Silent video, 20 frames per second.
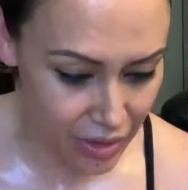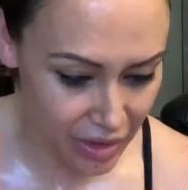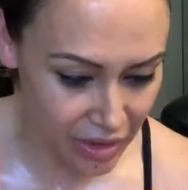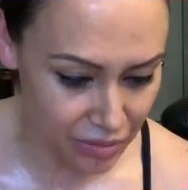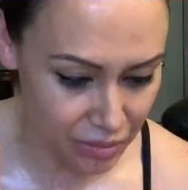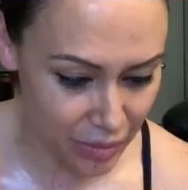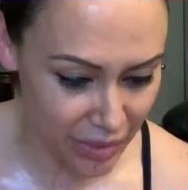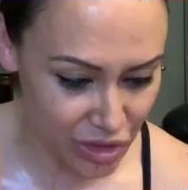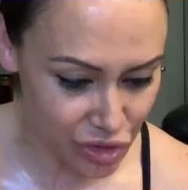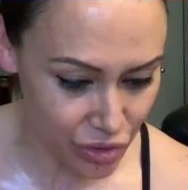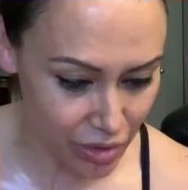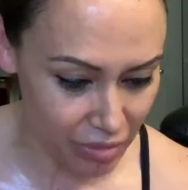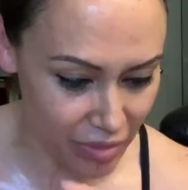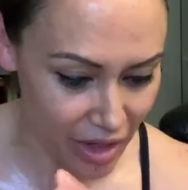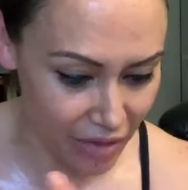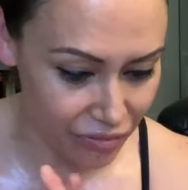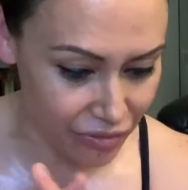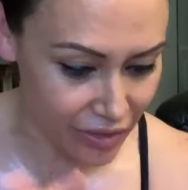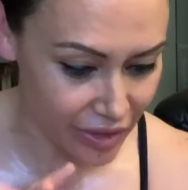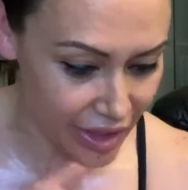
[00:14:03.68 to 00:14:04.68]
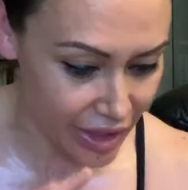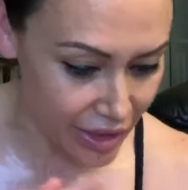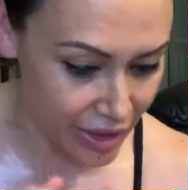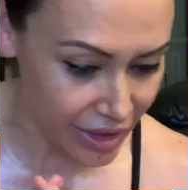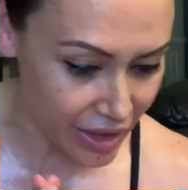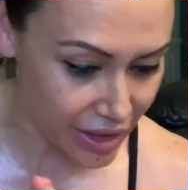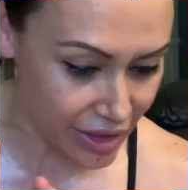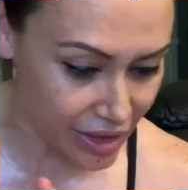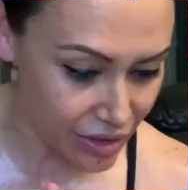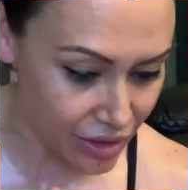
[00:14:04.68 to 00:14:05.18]
and make sure I'm not forgetting
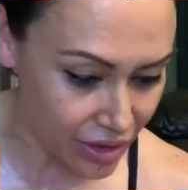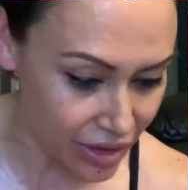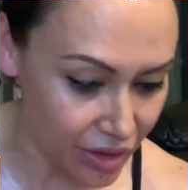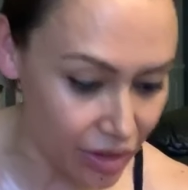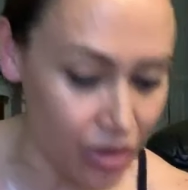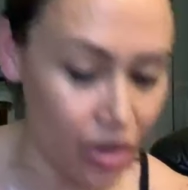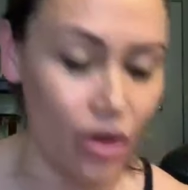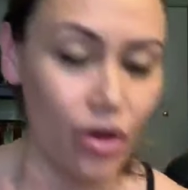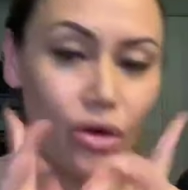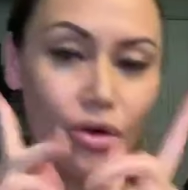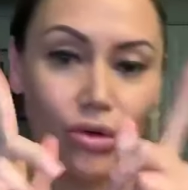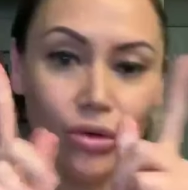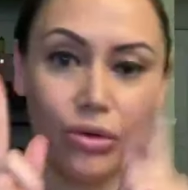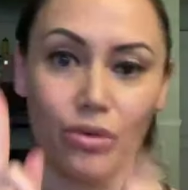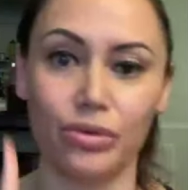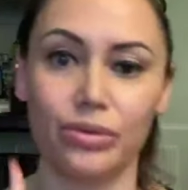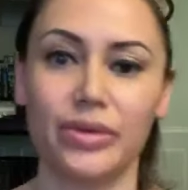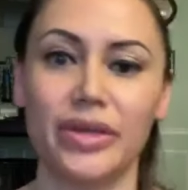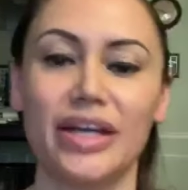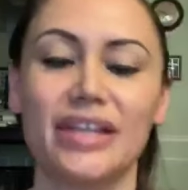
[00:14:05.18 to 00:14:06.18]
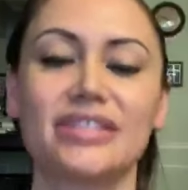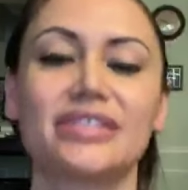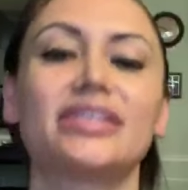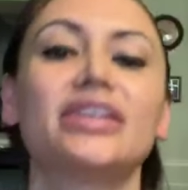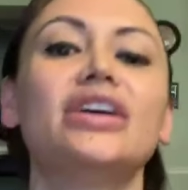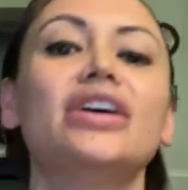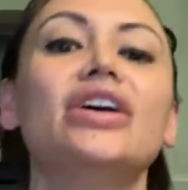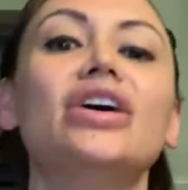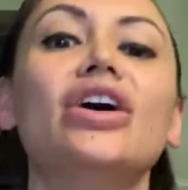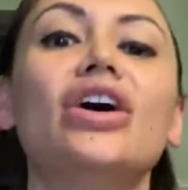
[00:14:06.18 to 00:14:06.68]
anything. Oh, yes.
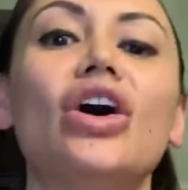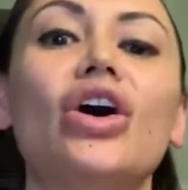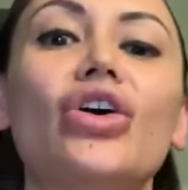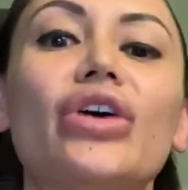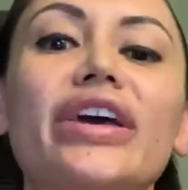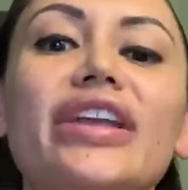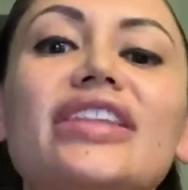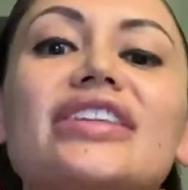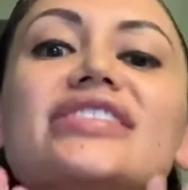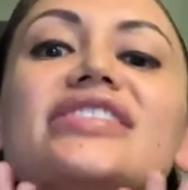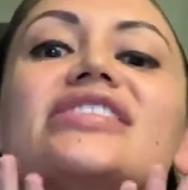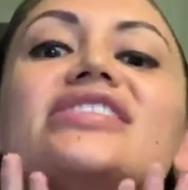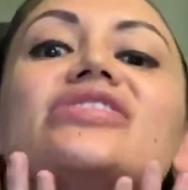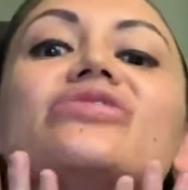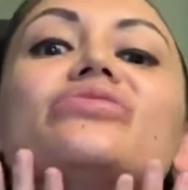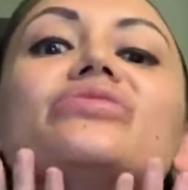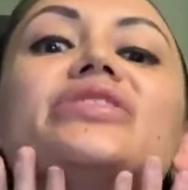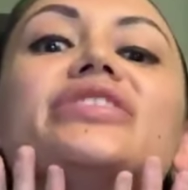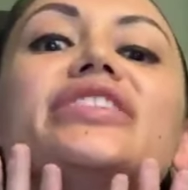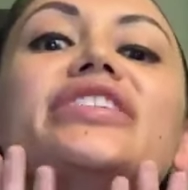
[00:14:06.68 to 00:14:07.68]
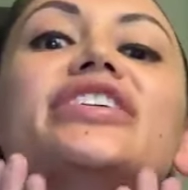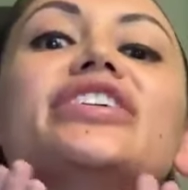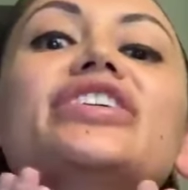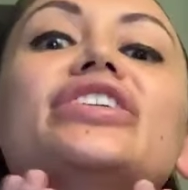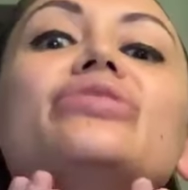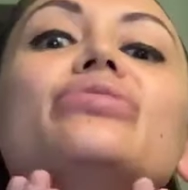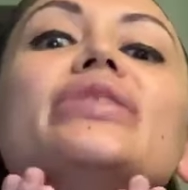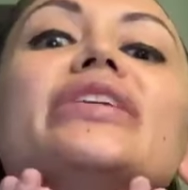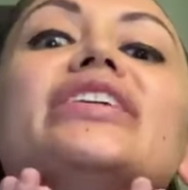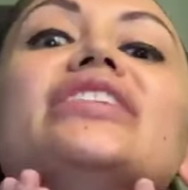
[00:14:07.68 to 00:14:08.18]
Okay, this is a really good
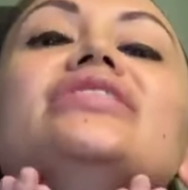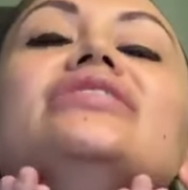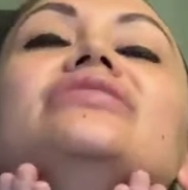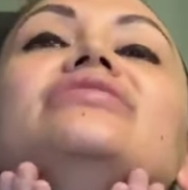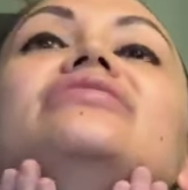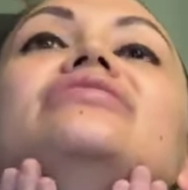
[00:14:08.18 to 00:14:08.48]
one.